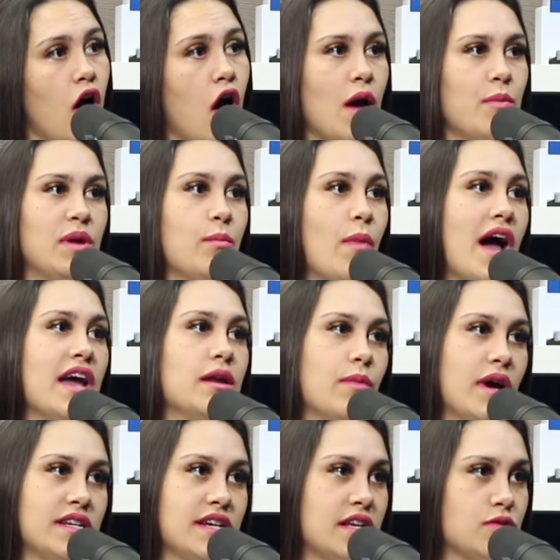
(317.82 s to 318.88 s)
Oh, I mean, mine and
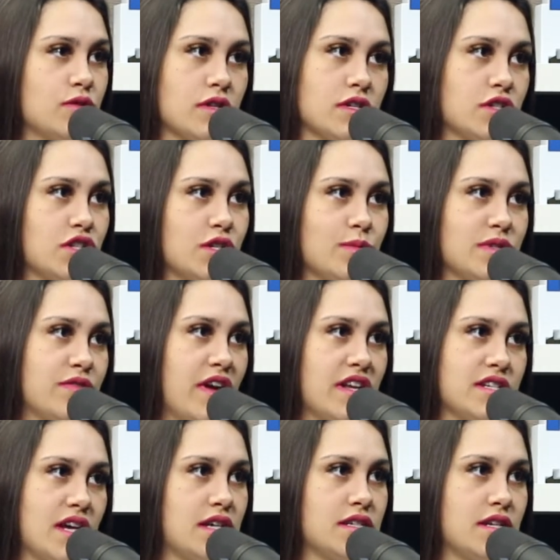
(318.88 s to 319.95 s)
my dad's relationship is
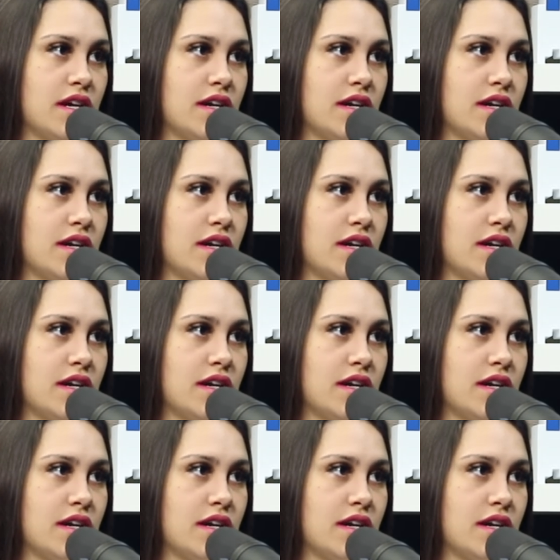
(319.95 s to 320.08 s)
fantastic.